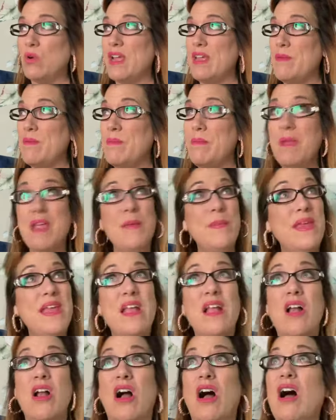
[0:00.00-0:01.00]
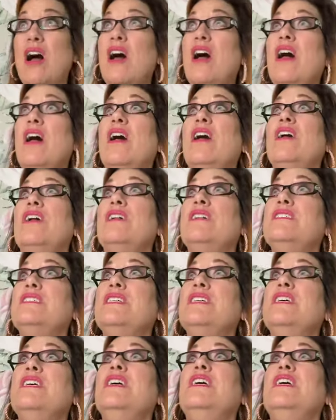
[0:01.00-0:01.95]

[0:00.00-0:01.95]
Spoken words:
It may be called